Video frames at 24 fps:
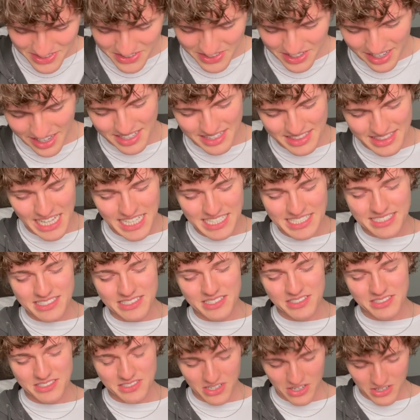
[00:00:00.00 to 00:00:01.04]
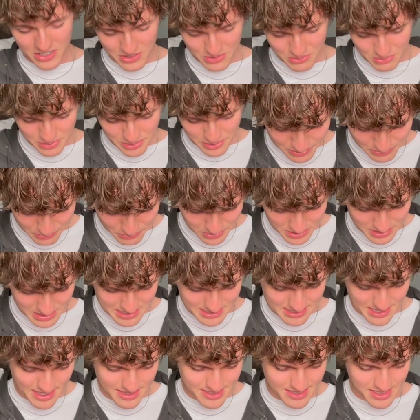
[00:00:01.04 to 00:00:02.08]
Okay, let's start with what it
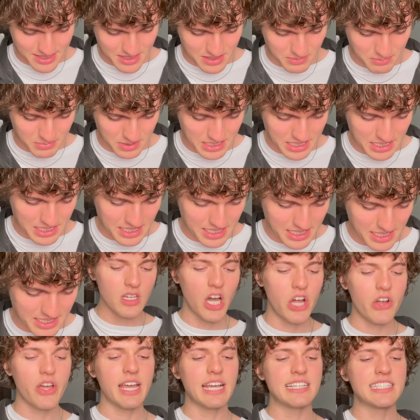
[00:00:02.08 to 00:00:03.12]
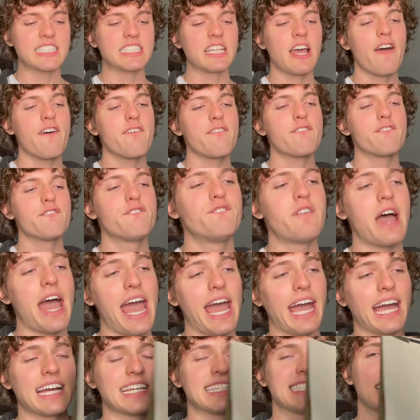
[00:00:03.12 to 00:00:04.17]
says at the beginning. Okay, it says,
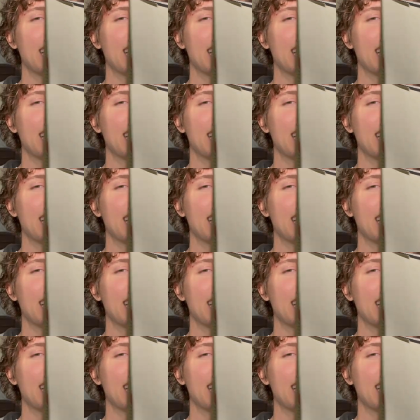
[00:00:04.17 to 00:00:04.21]
fact.